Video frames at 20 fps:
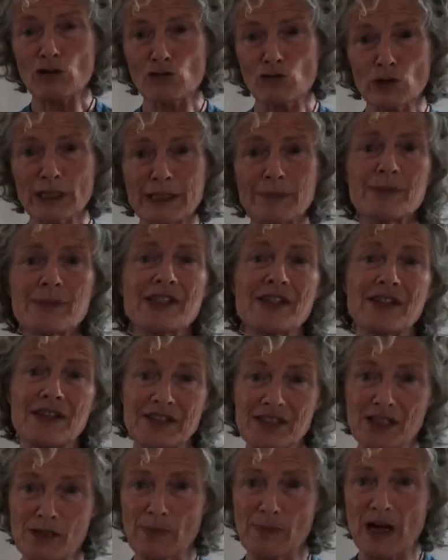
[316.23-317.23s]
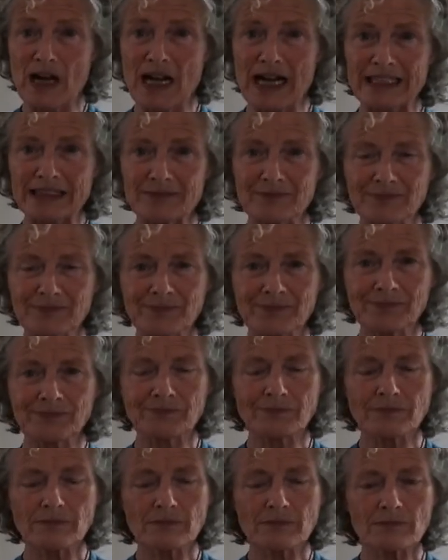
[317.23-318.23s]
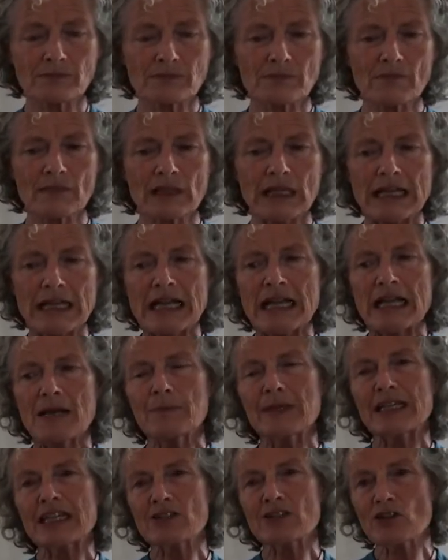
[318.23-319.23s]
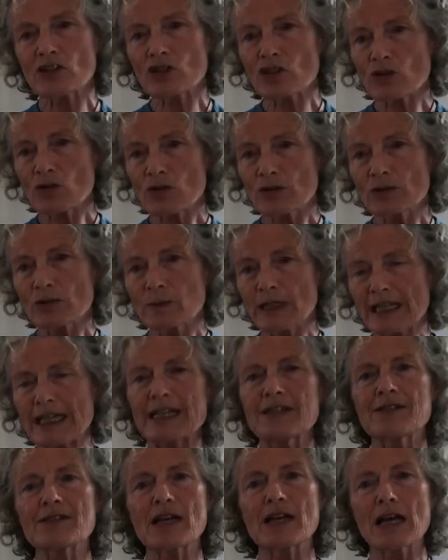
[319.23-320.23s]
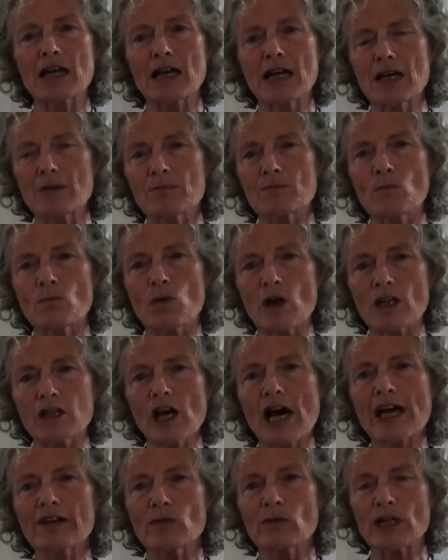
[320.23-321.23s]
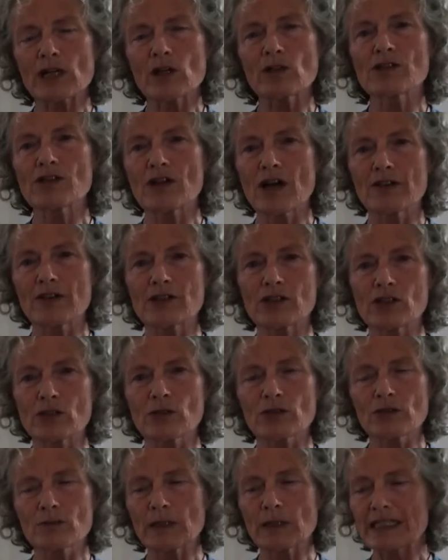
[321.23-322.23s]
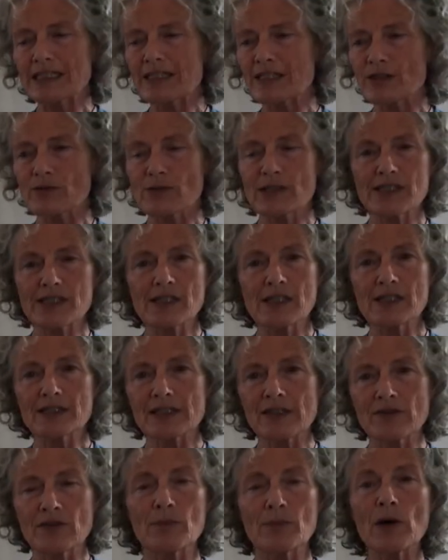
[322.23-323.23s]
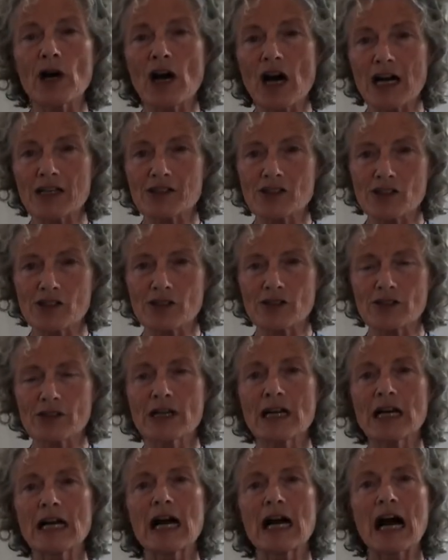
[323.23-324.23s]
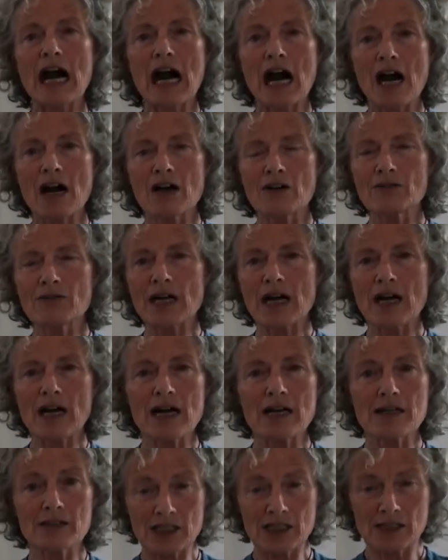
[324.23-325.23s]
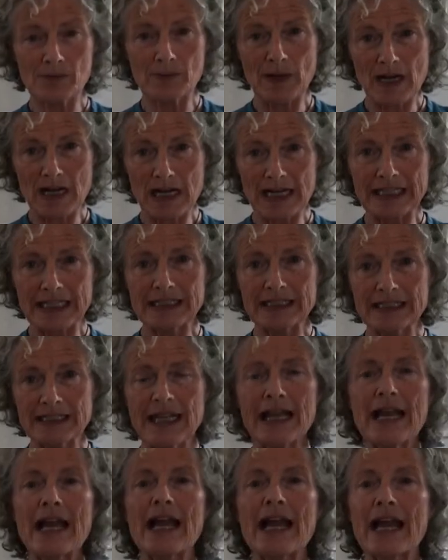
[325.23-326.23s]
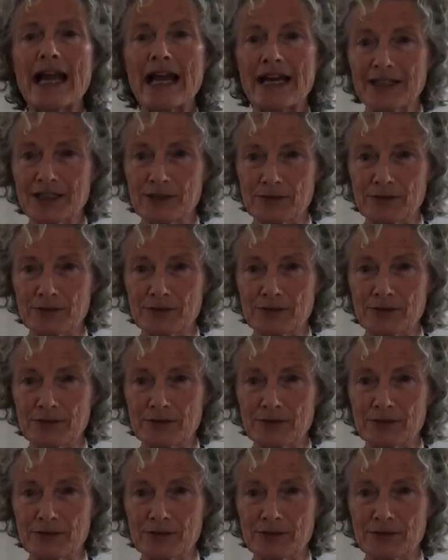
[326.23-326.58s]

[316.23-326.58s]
ribs and our spine. Because the shoulder blades, a lot of what goes on in the shoulder blades is a result of the posture of our spine and our